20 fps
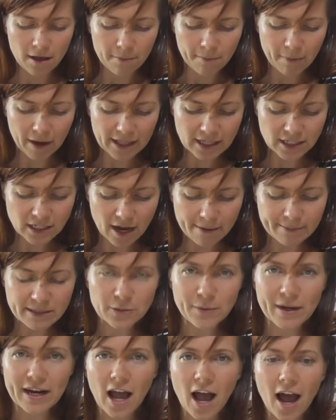By the time she
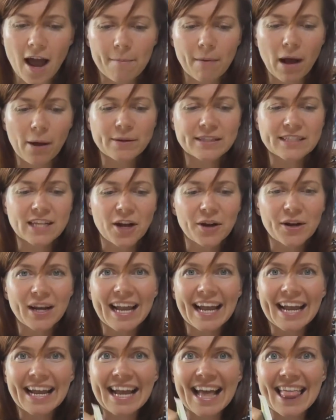went home, I was
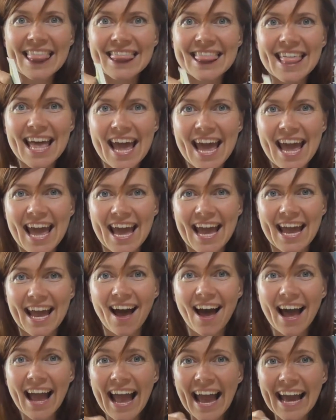only there.
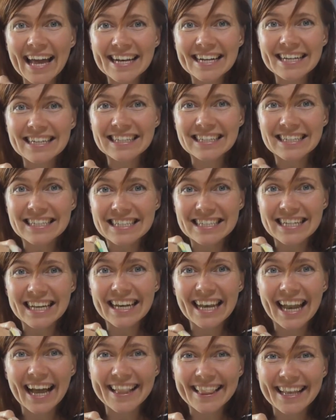I hadn't done
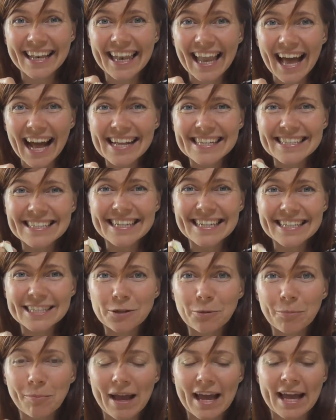like the last
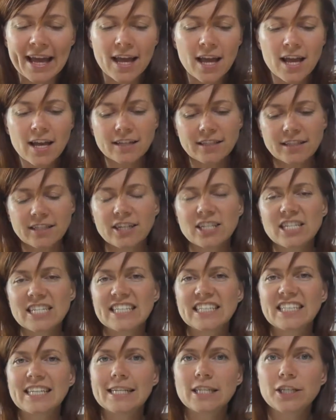little bit. So she
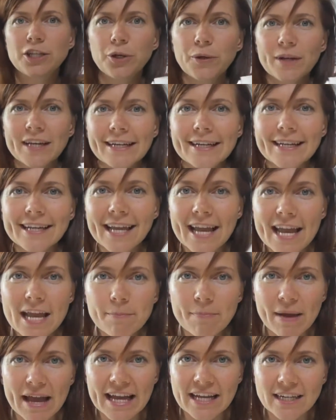said, you can
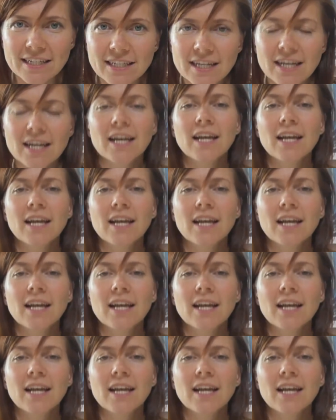keep it.